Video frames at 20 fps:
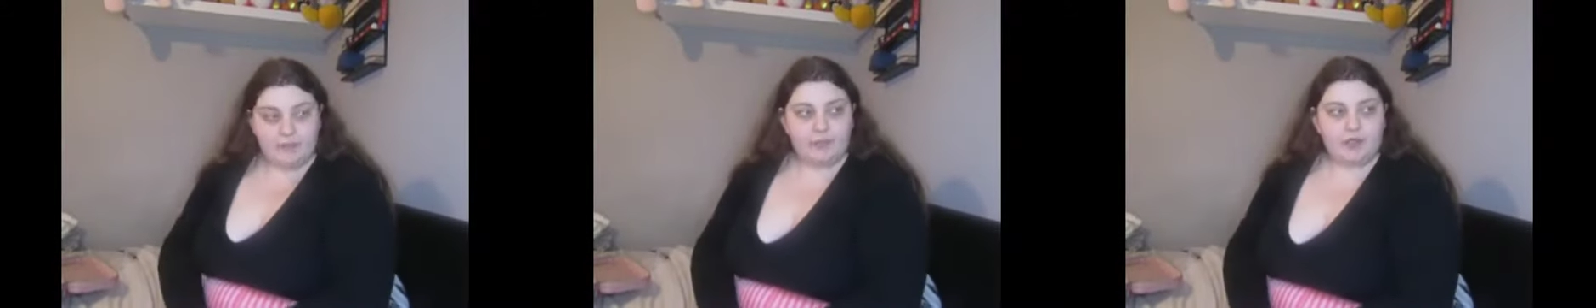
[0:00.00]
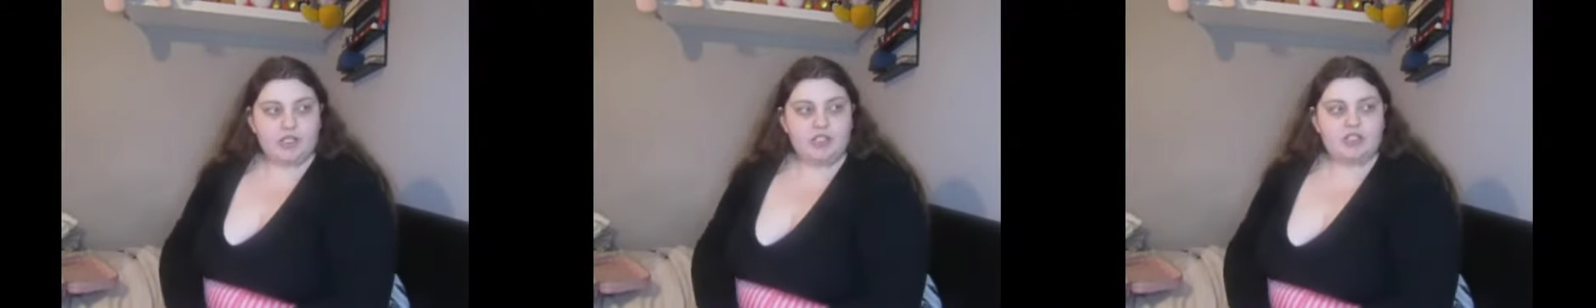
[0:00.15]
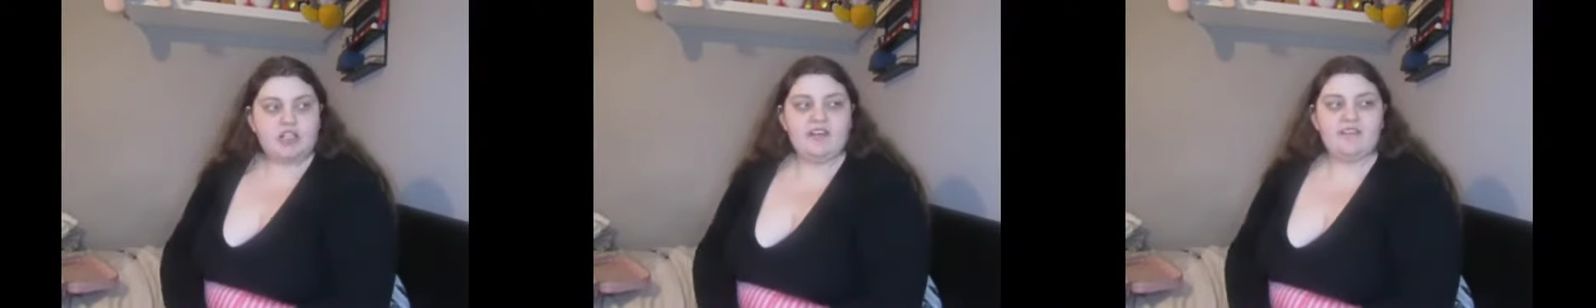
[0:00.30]

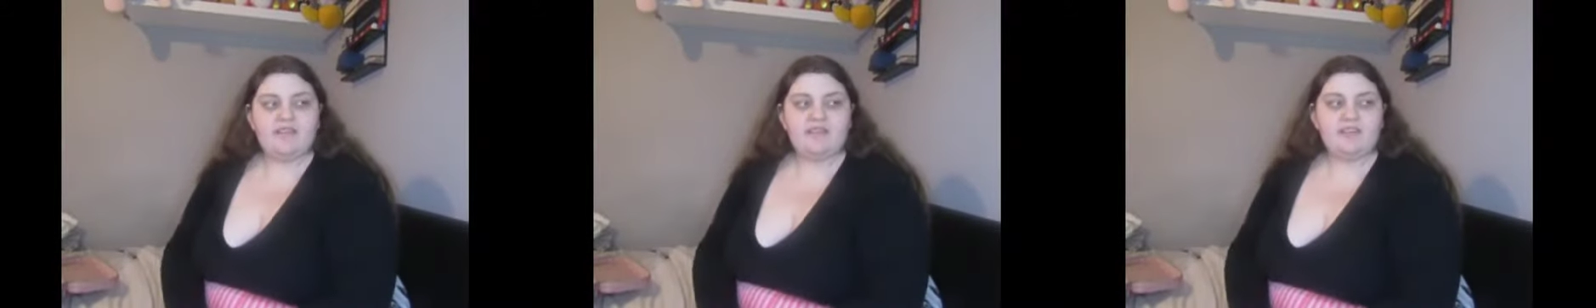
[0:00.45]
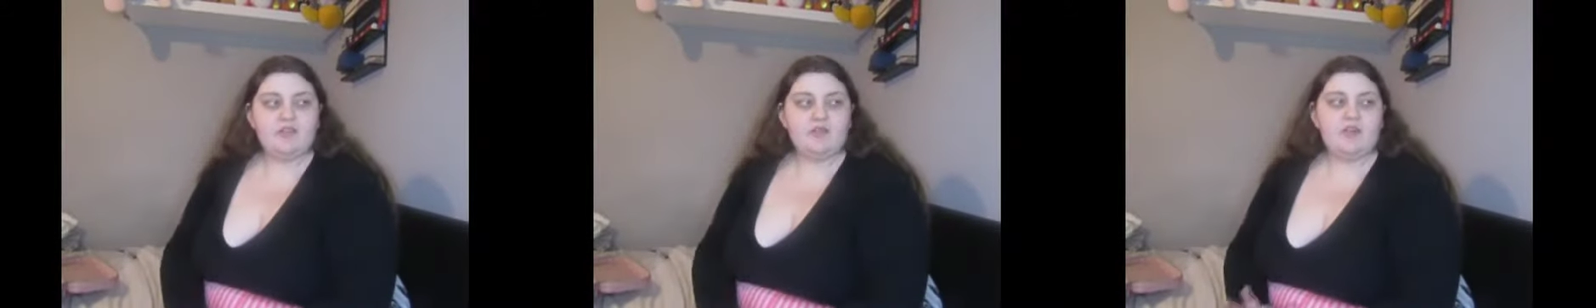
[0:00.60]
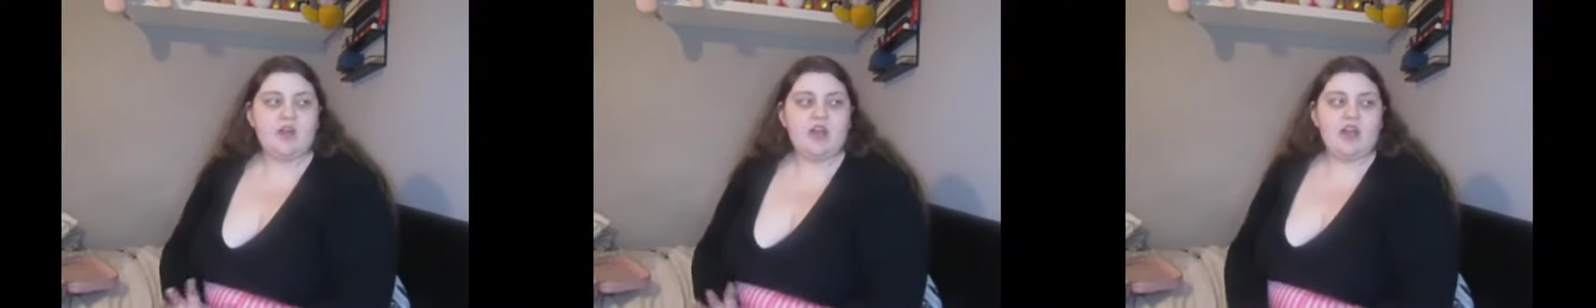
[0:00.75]
because I
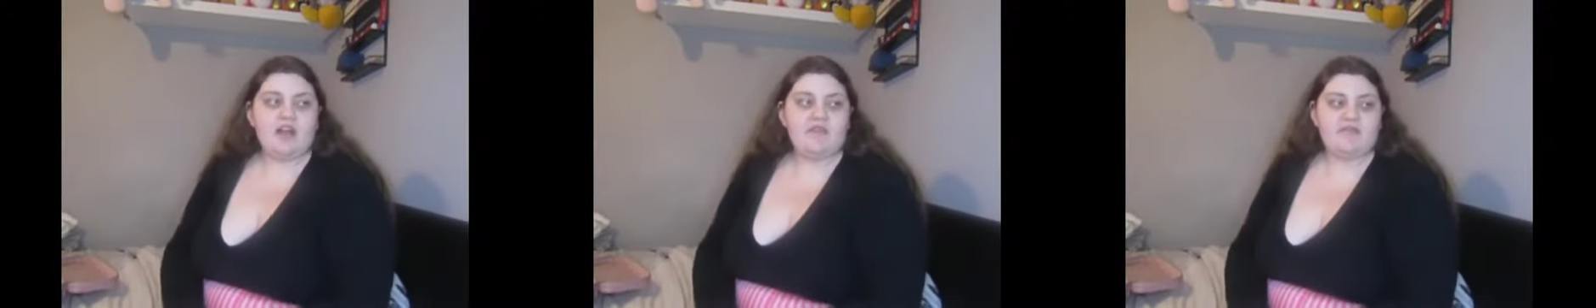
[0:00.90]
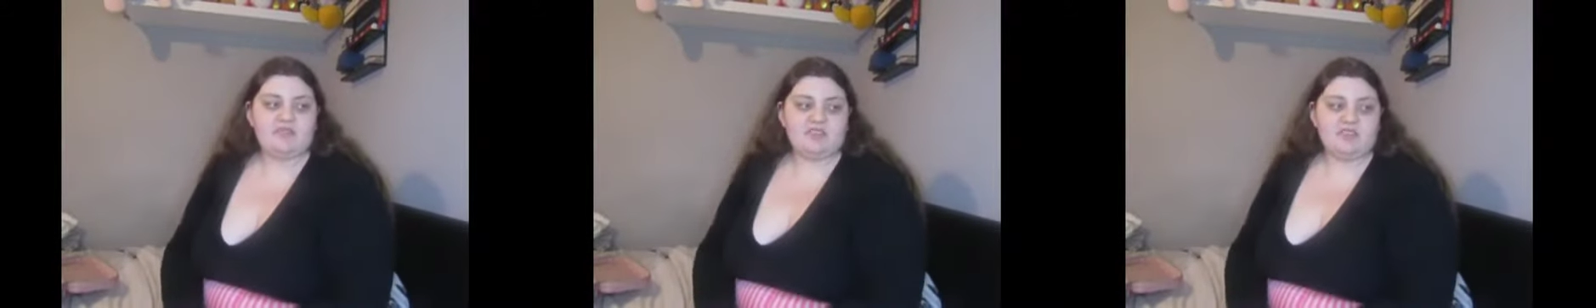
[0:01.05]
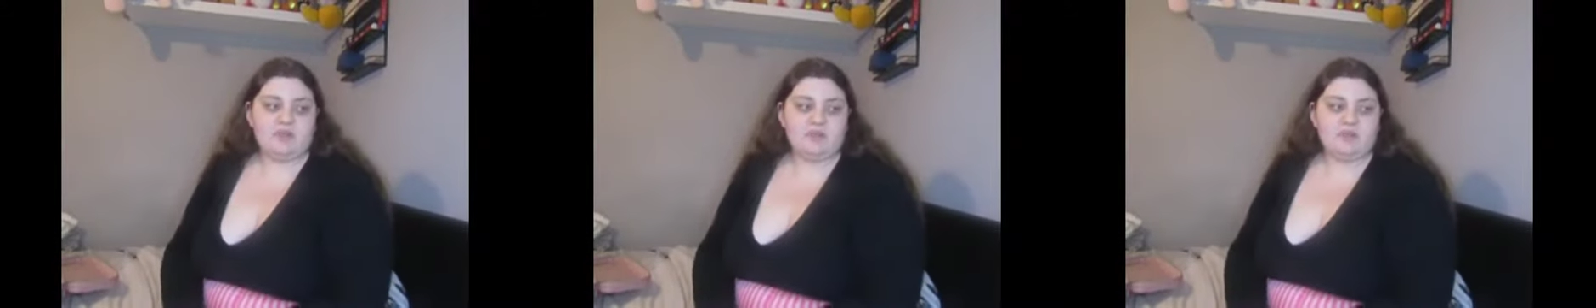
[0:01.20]
feel like I
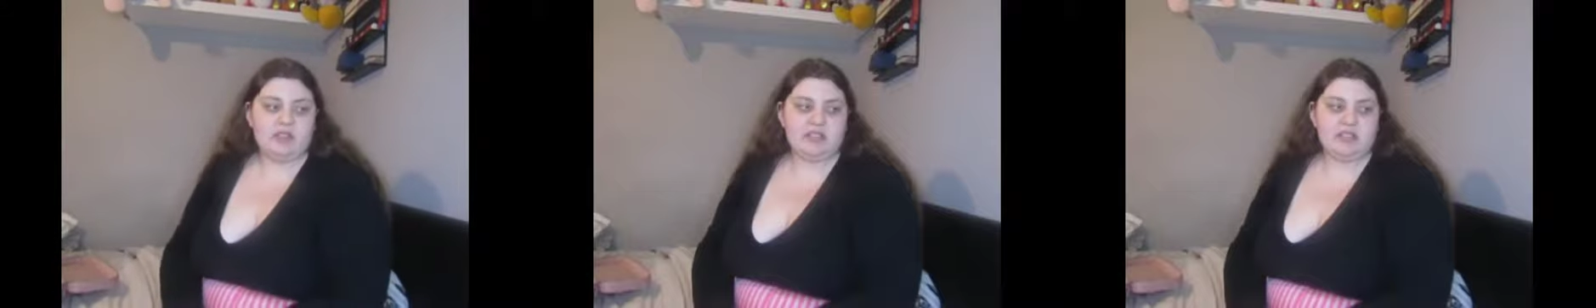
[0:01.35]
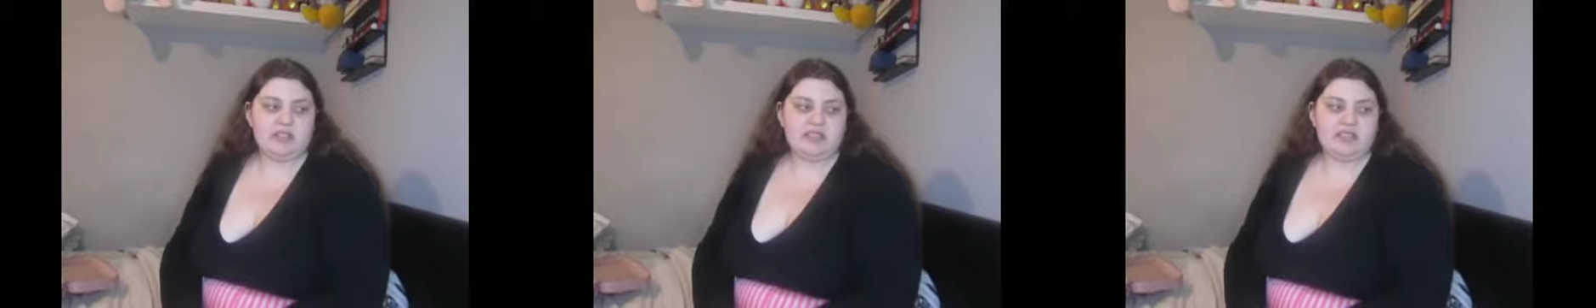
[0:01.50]
haven't done one